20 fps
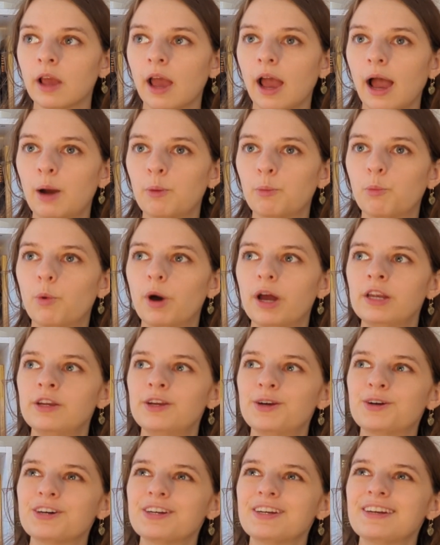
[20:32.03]
And when you
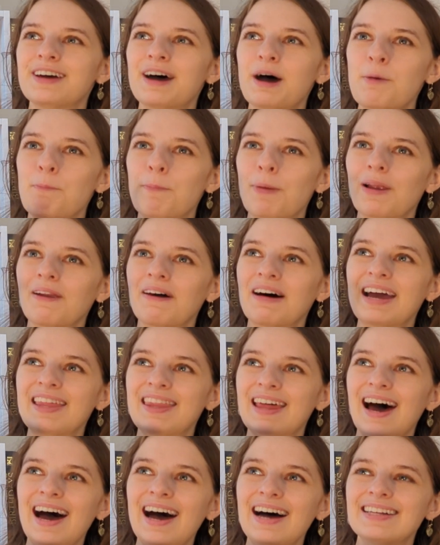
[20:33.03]
could apply
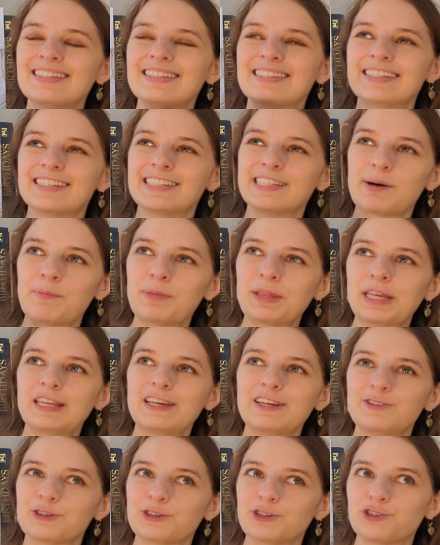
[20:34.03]
that to something that
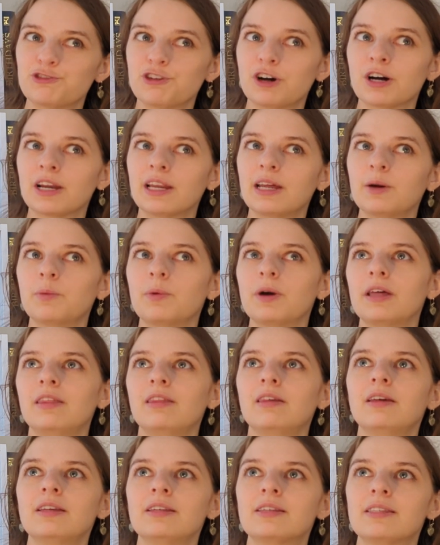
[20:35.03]
you're struggling with,
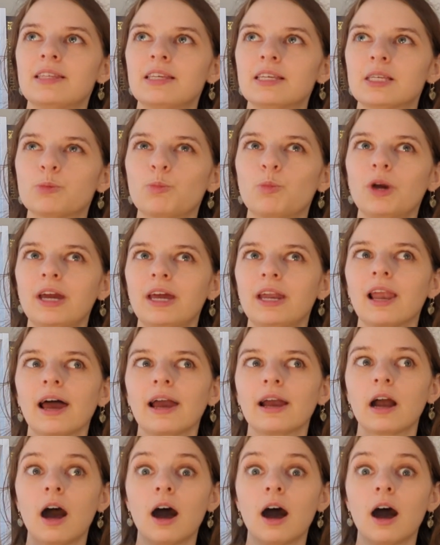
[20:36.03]
it's this weird, like,